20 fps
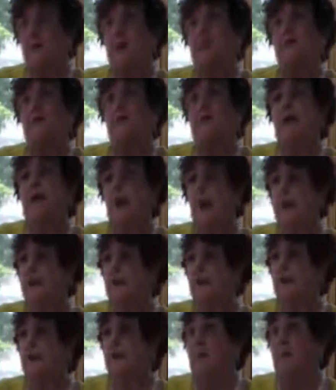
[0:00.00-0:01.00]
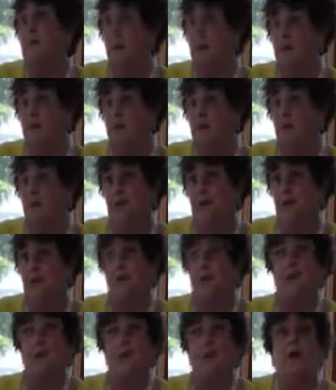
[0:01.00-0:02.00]
that we got the
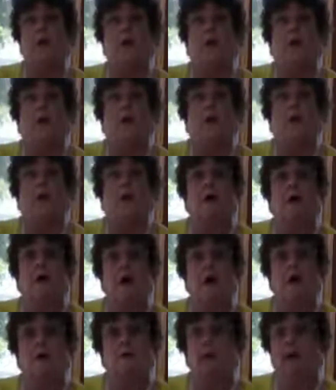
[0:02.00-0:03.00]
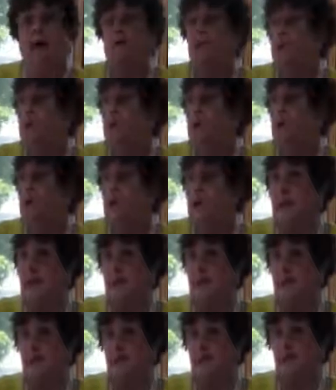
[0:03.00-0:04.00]
reminders about don't
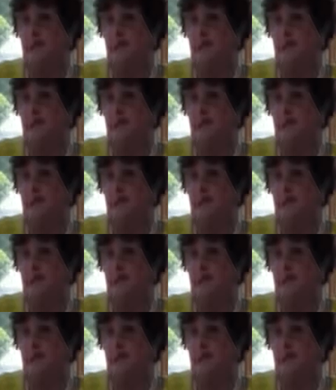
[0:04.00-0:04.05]
eat the